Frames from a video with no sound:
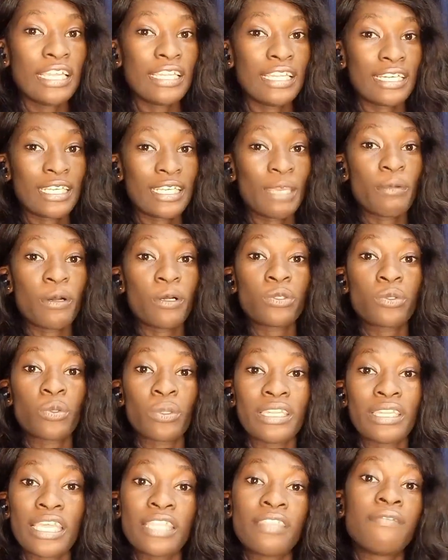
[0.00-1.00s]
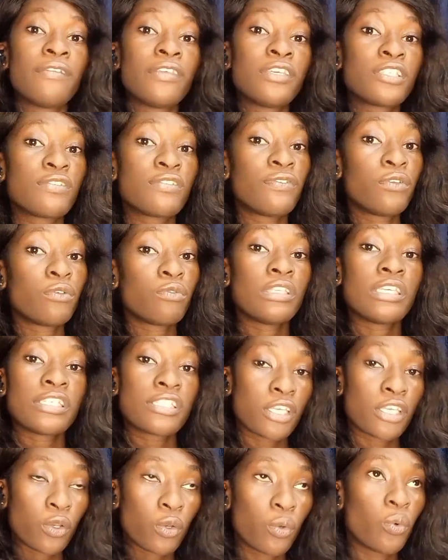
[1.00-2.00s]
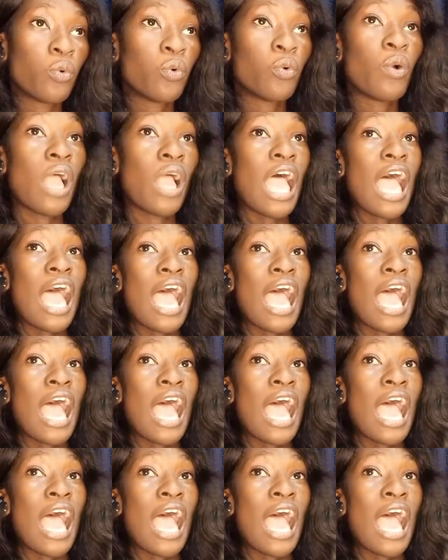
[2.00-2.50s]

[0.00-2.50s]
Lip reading: that came out on Netflix a few days ago,